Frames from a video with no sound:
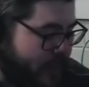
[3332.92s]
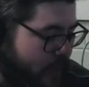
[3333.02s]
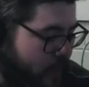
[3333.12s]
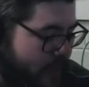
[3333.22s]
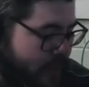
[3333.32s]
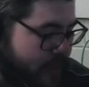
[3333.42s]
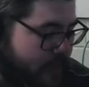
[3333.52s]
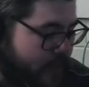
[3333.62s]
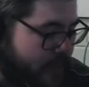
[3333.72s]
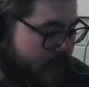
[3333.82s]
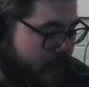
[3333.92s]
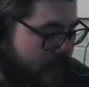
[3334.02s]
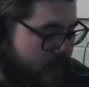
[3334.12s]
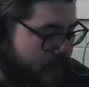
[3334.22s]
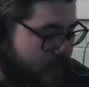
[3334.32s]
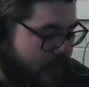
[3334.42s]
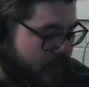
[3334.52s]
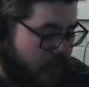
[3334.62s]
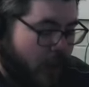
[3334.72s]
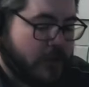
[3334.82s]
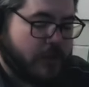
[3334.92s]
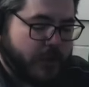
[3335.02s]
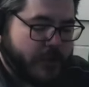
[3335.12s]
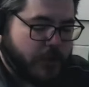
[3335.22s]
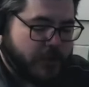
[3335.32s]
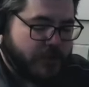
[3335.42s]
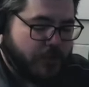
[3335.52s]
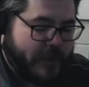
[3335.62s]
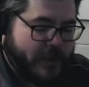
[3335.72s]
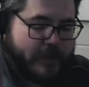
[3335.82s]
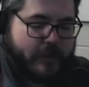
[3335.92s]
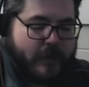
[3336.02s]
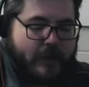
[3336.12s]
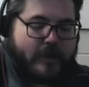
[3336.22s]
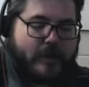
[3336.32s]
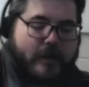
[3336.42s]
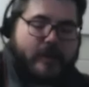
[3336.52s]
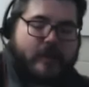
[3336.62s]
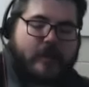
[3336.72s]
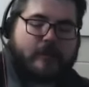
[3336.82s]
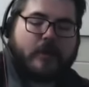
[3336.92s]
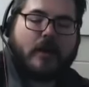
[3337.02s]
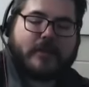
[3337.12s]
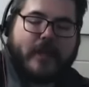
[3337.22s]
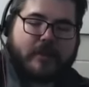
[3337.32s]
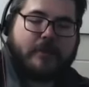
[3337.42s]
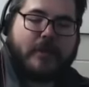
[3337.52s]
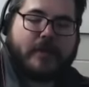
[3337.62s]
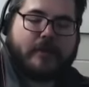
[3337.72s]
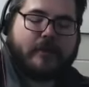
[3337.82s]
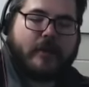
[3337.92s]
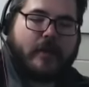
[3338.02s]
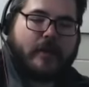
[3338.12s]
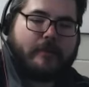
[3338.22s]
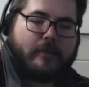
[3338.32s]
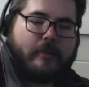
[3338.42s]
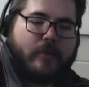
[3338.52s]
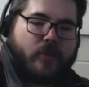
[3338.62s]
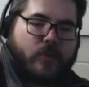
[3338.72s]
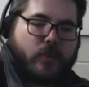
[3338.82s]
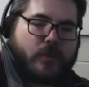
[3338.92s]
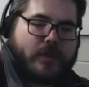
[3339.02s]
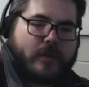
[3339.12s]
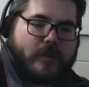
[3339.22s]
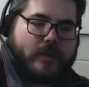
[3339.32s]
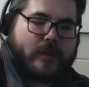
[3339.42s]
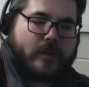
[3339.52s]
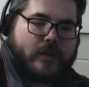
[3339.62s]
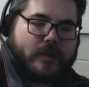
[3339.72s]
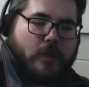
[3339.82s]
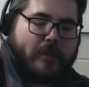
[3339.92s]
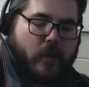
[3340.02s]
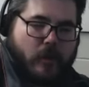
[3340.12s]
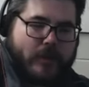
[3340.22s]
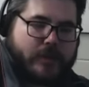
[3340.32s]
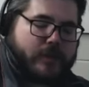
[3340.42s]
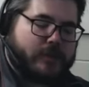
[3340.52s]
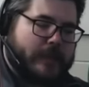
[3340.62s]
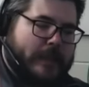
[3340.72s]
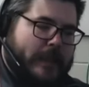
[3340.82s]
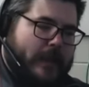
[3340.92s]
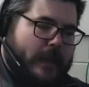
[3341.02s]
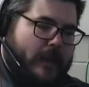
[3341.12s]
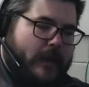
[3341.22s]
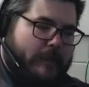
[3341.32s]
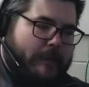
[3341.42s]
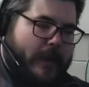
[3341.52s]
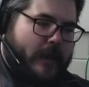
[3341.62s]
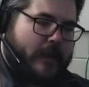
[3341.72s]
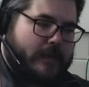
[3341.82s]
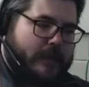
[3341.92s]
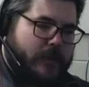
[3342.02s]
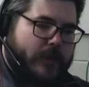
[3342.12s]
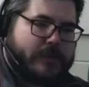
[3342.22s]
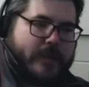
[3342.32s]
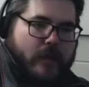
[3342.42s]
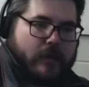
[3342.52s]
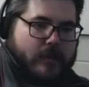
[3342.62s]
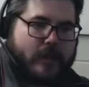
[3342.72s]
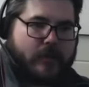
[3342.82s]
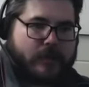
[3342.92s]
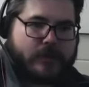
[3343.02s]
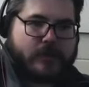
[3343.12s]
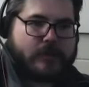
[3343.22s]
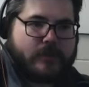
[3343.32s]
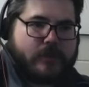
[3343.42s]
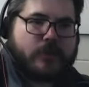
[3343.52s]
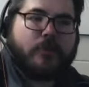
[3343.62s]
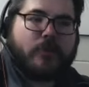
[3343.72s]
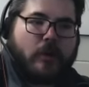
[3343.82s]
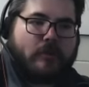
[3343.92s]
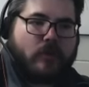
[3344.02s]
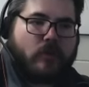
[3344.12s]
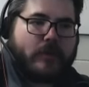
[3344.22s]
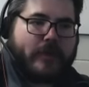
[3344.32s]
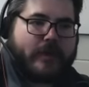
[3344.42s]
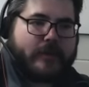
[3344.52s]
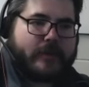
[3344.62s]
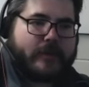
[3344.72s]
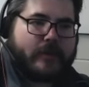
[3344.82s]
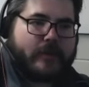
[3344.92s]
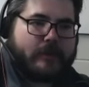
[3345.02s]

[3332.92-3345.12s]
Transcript: with TechWave has been, an awesome resource for me. He contacted me, through the Shelby Coalition, and he reached out and he was super helpful in,